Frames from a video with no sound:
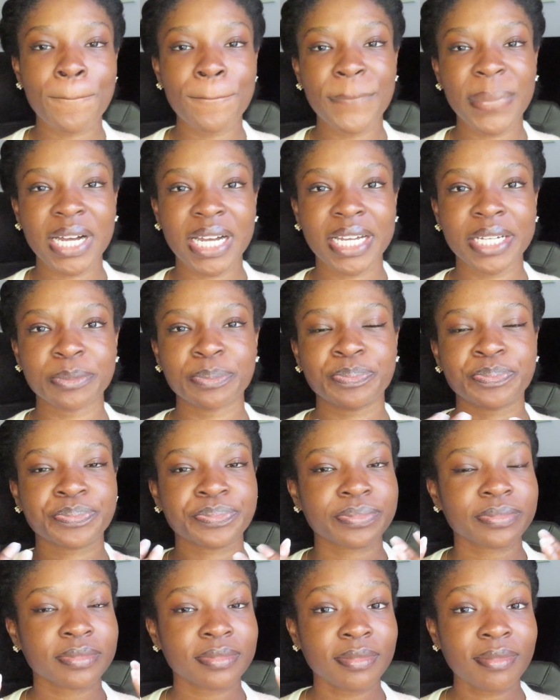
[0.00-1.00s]
But
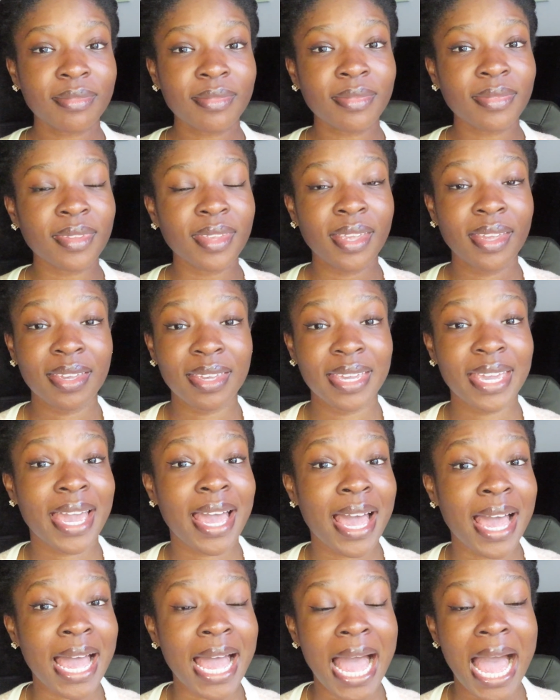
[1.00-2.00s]

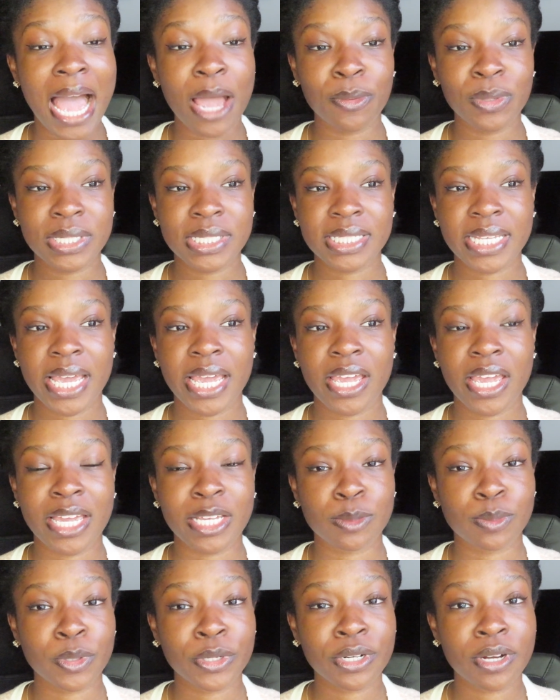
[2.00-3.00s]
yeah, I would say
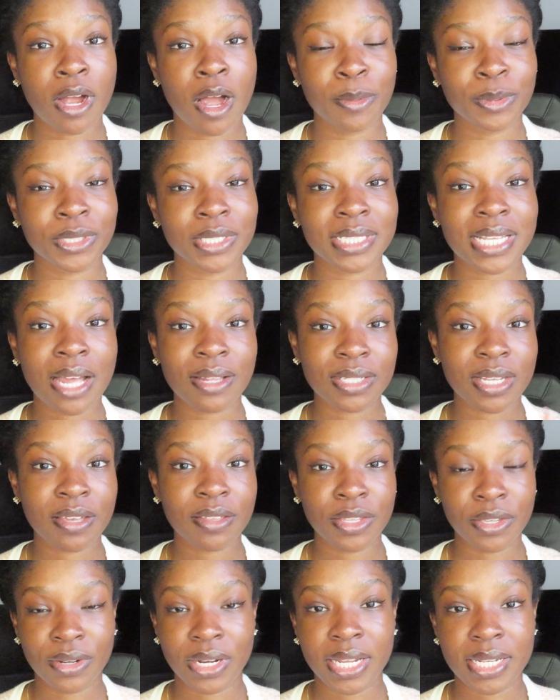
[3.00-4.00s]
explore your options outside
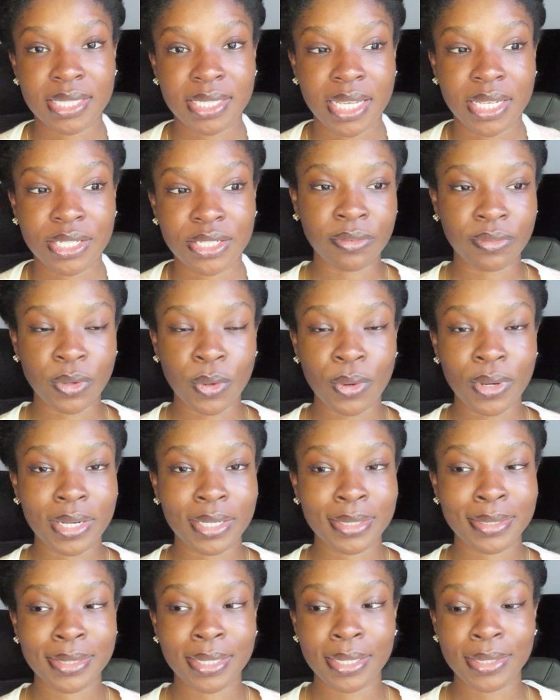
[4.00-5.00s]
of the United States. Of
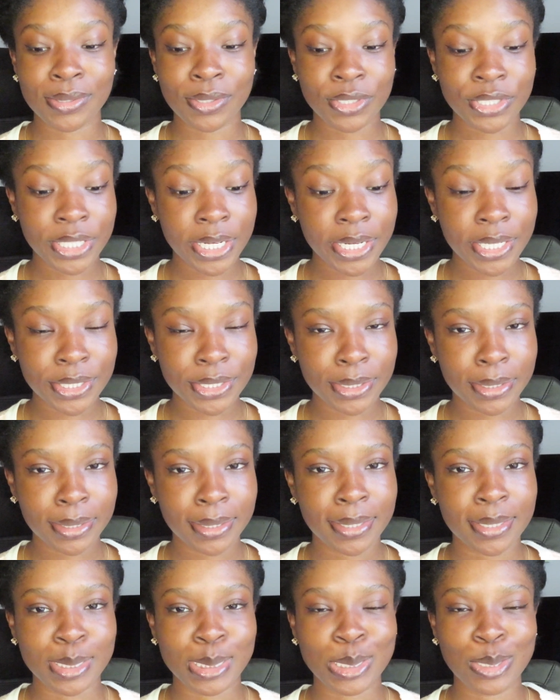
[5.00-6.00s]
course, things are changing
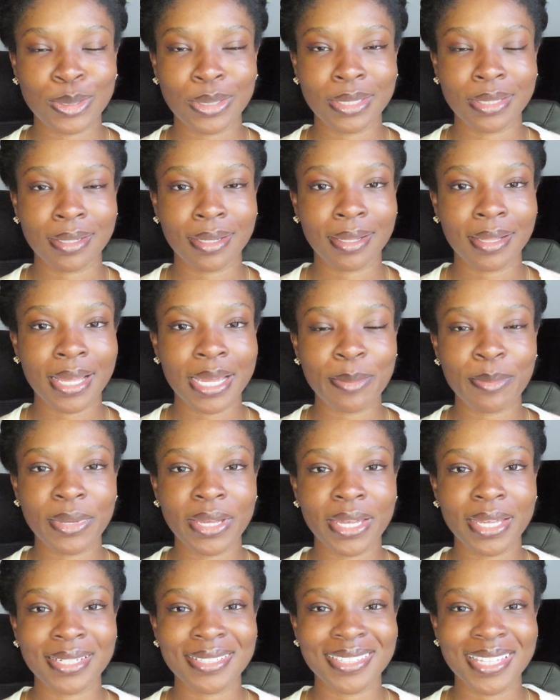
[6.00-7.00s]
considering the
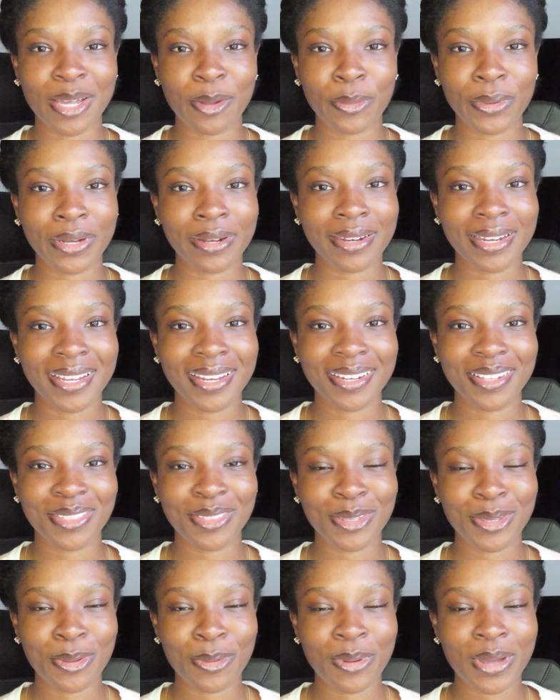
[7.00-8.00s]
climate that we are in
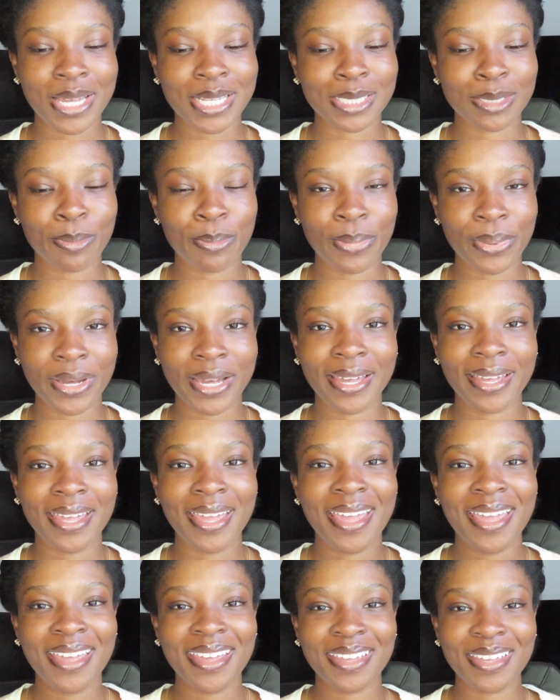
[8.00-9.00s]
the US, but
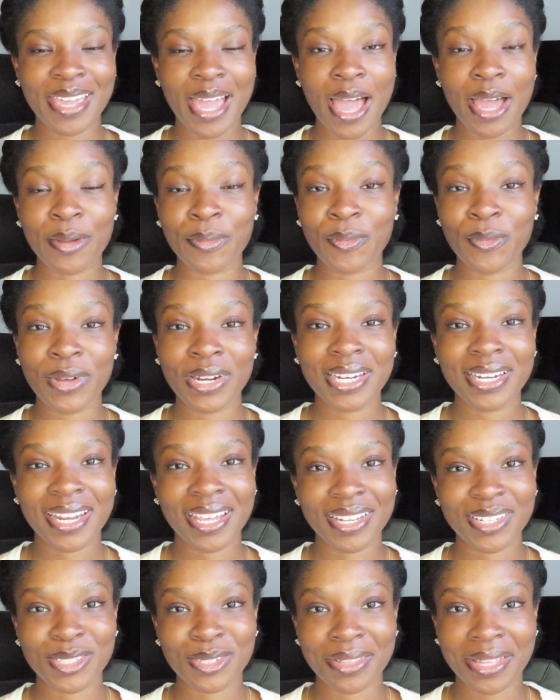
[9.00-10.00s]
yeah, wanted to
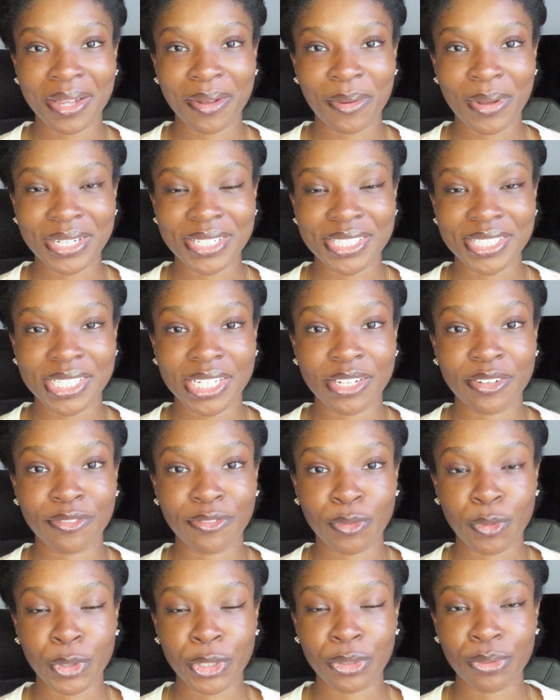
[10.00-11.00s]
answer that question
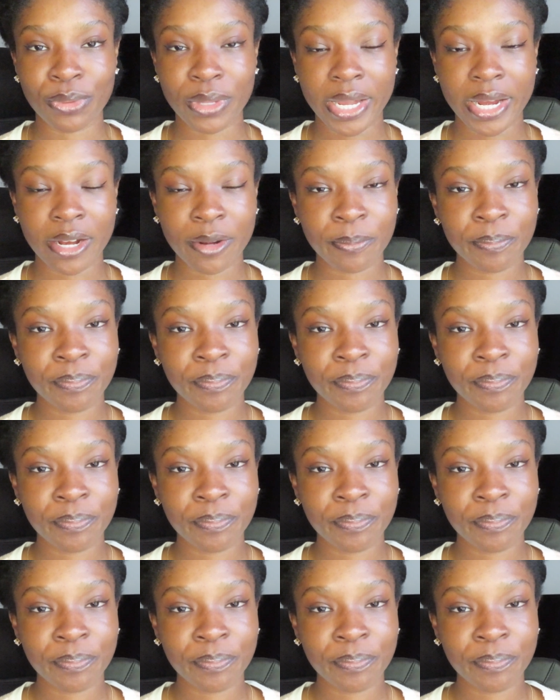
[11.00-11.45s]
for you there.